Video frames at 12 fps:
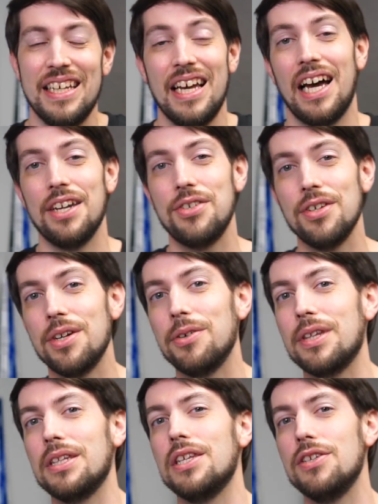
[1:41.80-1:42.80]
I should
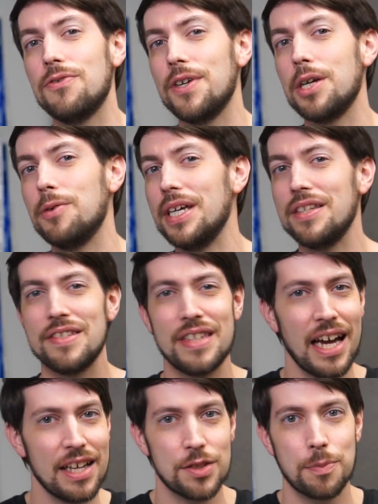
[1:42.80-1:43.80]
note that this video is
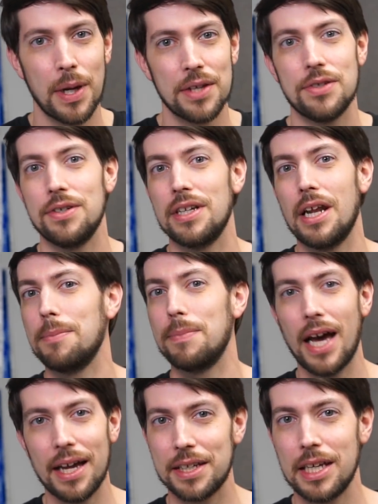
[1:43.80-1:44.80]
not sponsored, and I'm
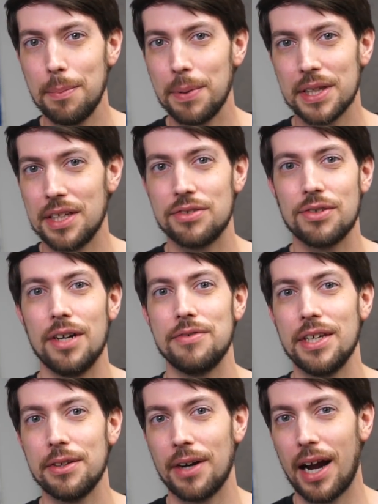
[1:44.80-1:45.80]
not keeping these drives
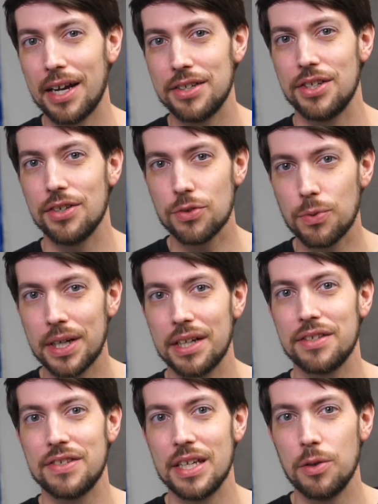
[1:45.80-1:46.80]
either. I just wanted
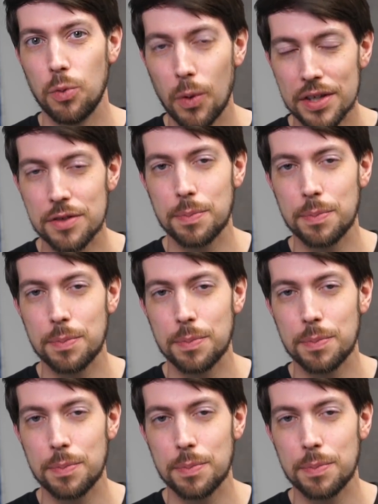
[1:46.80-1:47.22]
to see what's